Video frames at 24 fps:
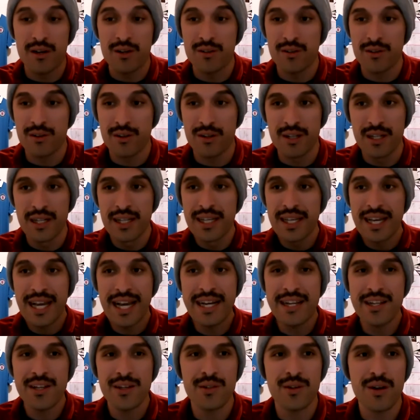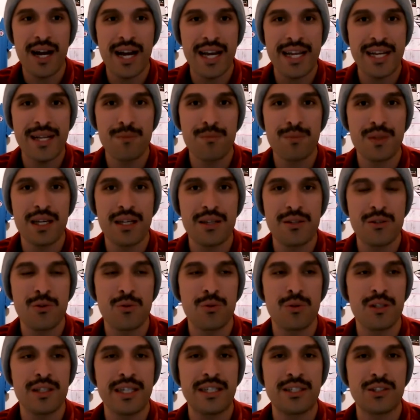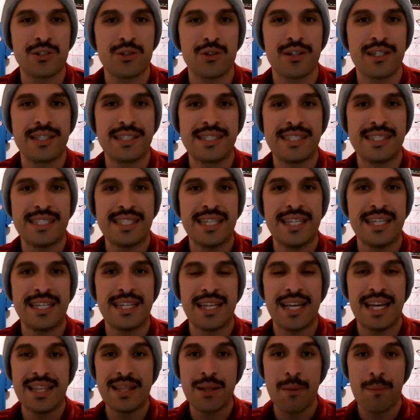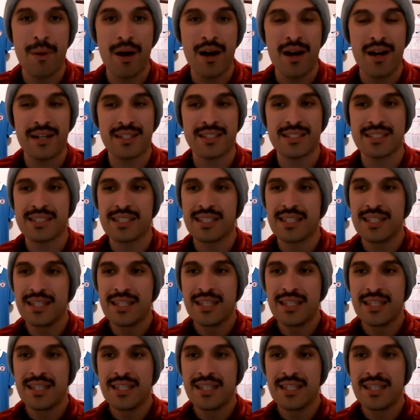or any other item that you really enjoyed seeing in the box.